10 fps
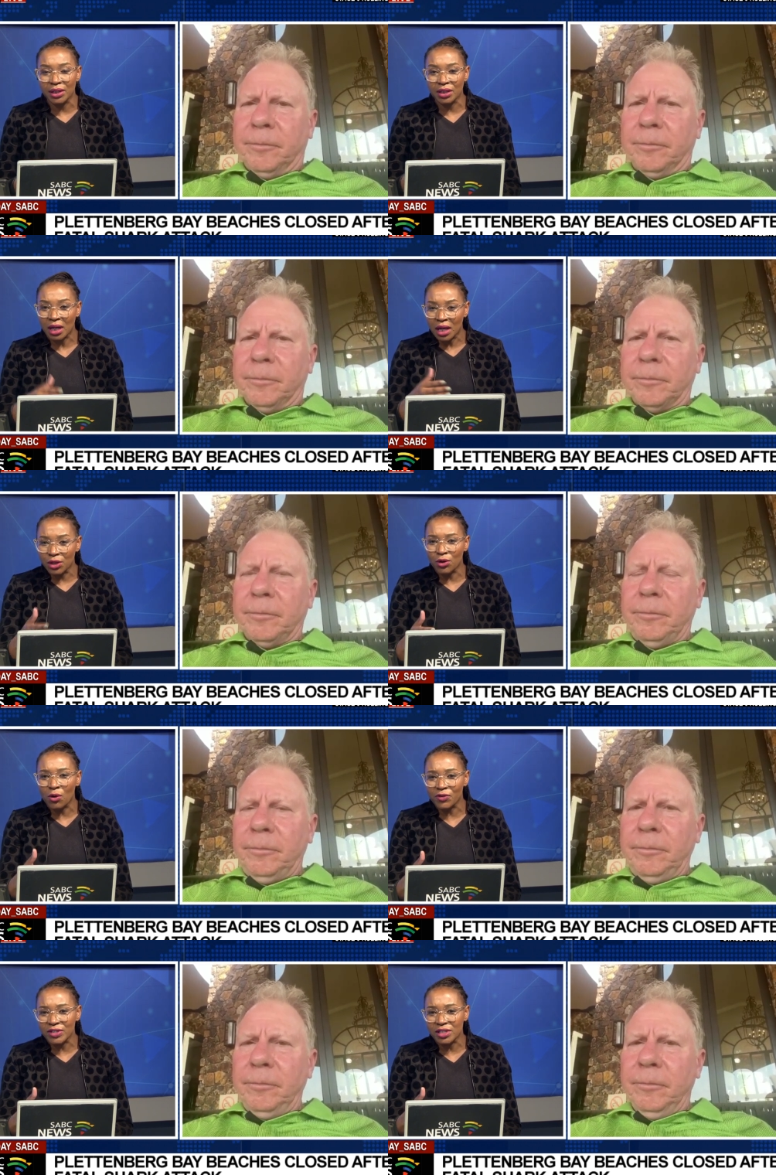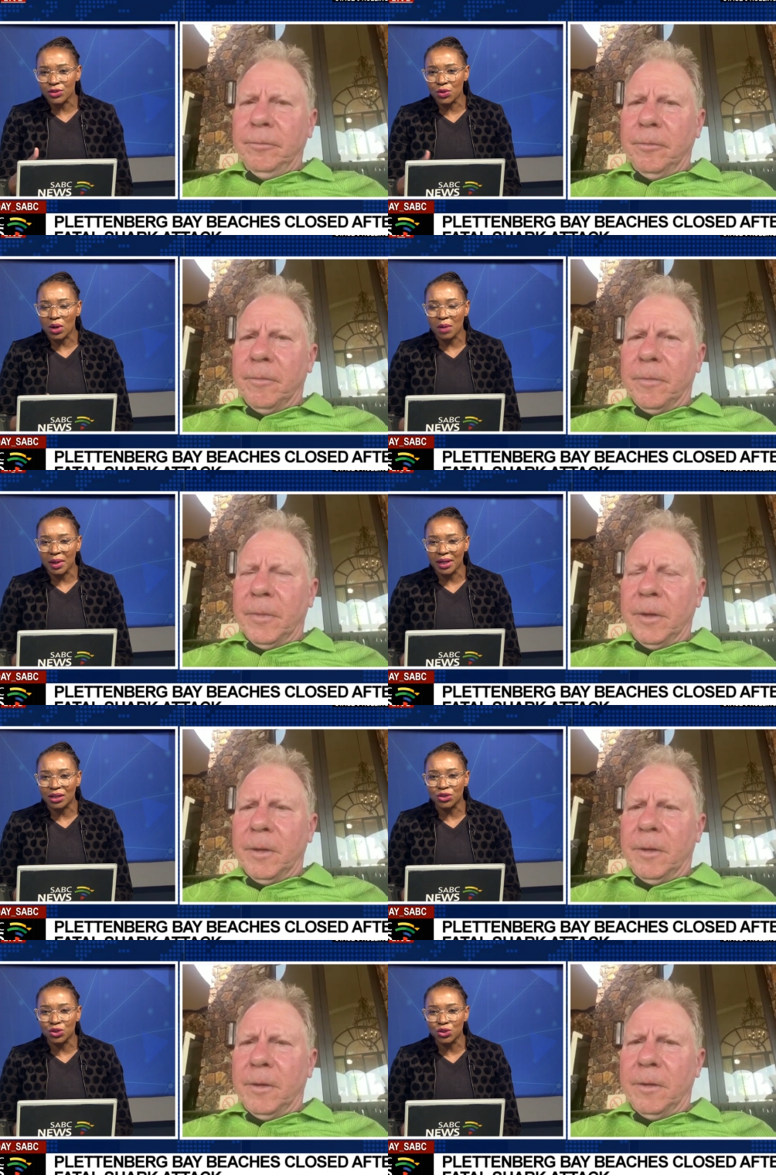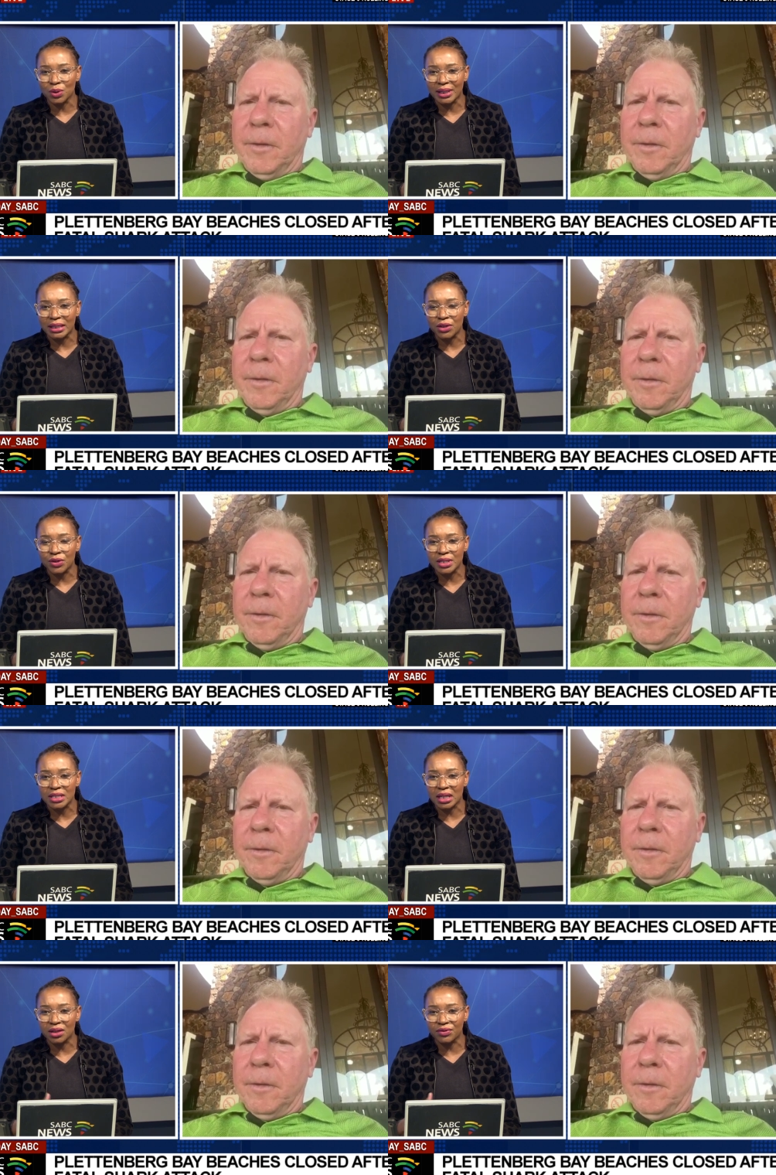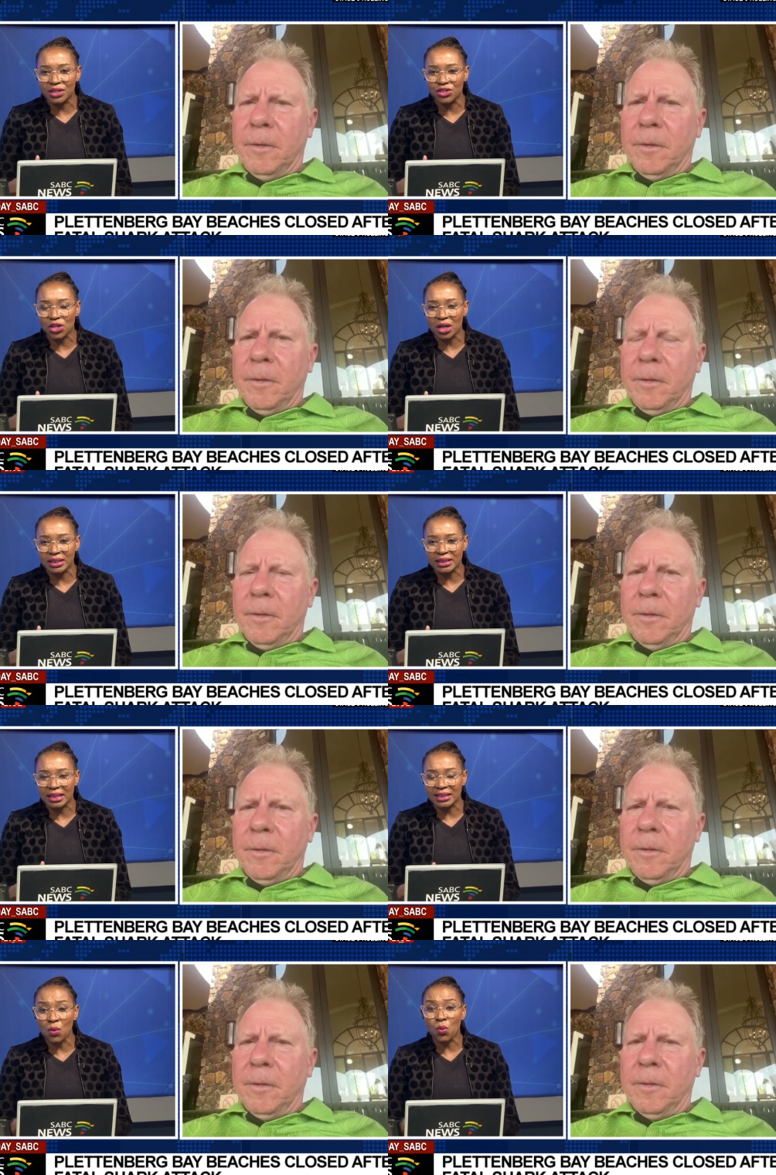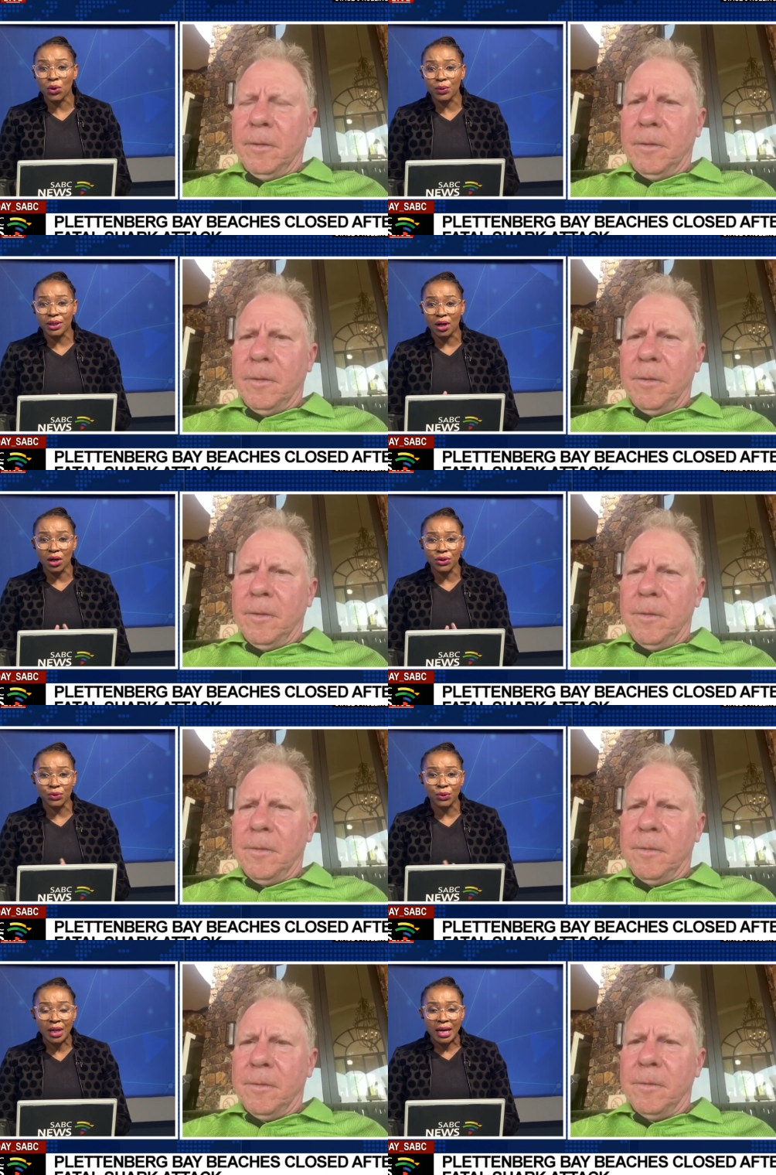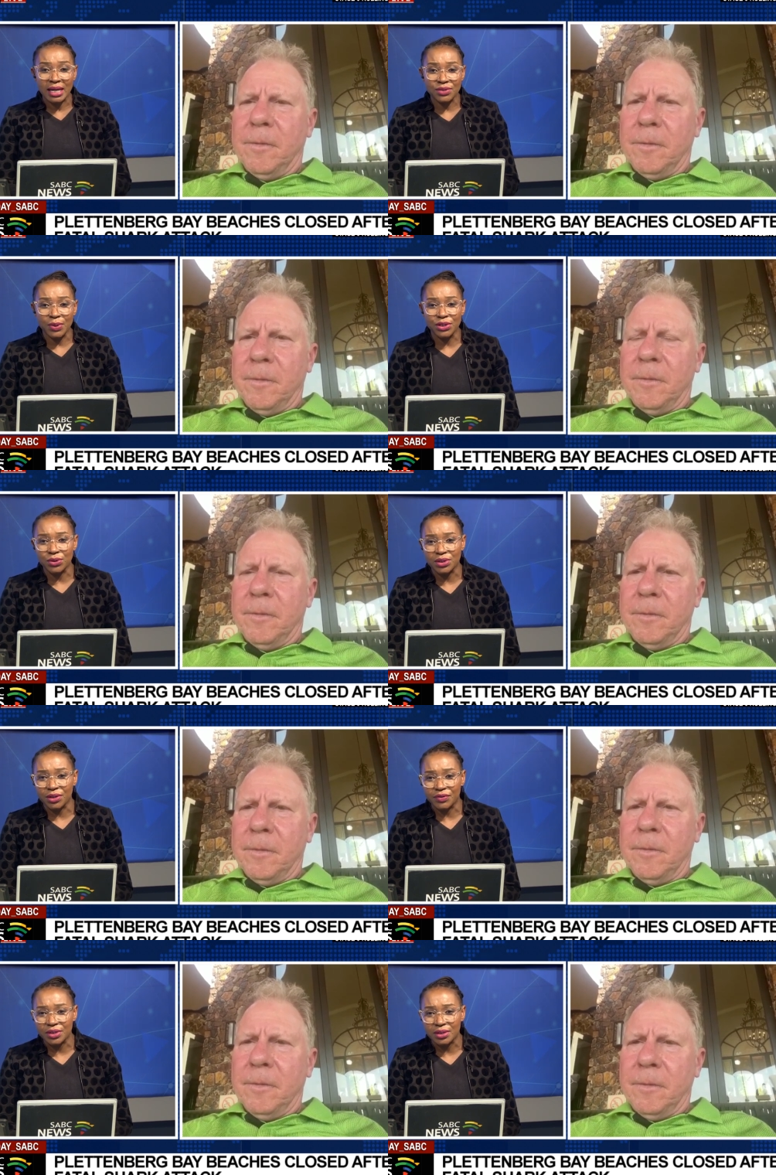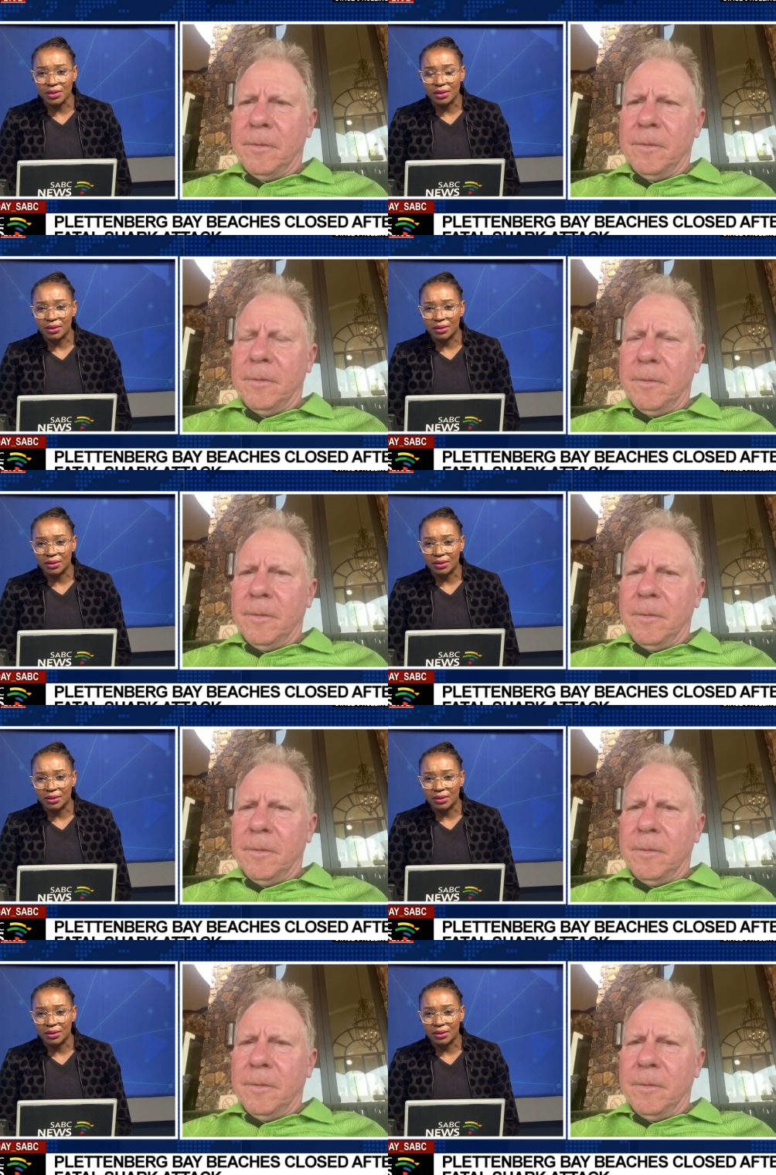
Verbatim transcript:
Speaker 1: And, and, you obviously talk about unusual increase in these shark attacks. How worried are you as rescue services?